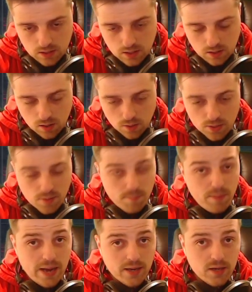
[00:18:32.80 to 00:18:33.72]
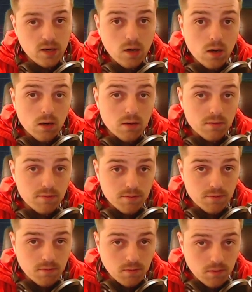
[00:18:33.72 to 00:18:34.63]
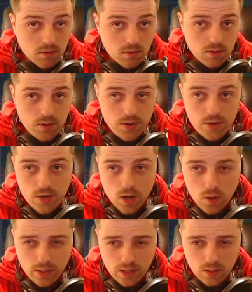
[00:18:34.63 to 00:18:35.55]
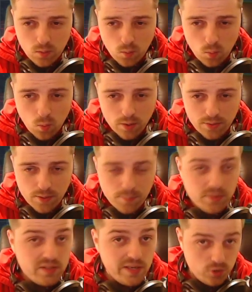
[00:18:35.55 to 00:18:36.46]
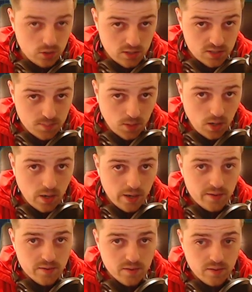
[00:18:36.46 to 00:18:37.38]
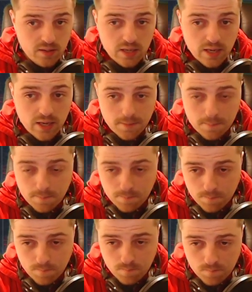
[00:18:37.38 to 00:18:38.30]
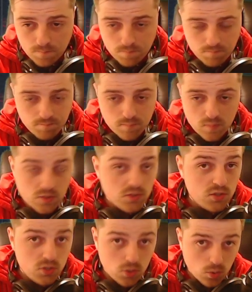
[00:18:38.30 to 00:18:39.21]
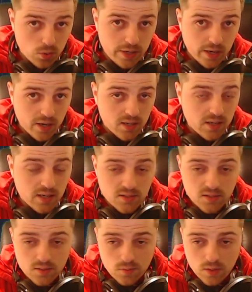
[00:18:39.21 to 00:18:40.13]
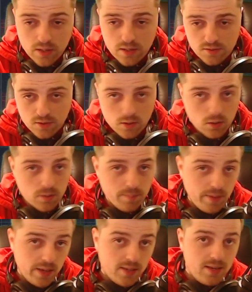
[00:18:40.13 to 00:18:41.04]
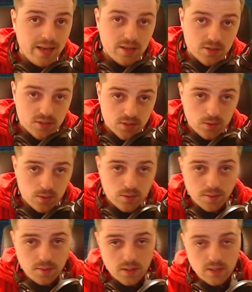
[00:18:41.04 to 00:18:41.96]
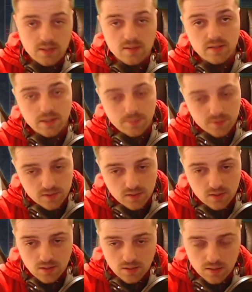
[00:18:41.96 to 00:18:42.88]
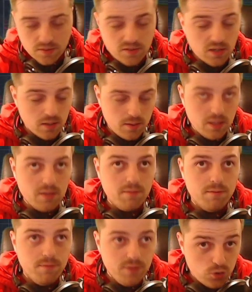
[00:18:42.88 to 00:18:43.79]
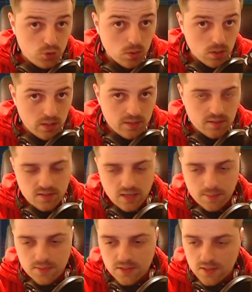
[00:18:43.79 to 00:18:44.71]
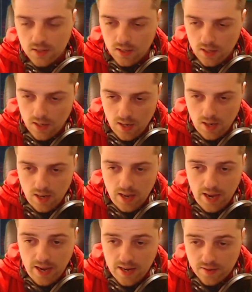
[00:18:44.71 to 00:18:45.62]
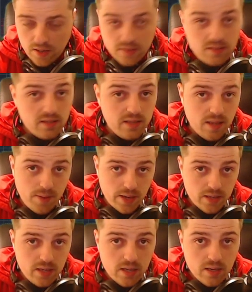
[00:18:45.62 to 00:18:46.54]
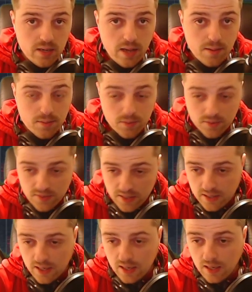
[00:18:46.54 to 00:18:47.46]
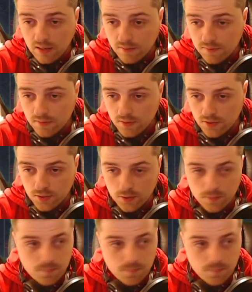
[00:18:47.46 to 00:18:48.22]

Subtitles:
on the back of knowing what the potential is behind the story, I guess, right? So looking back at ASO, the thick intercepts, the thick visual intercepts, and I did get back in at 13.5. So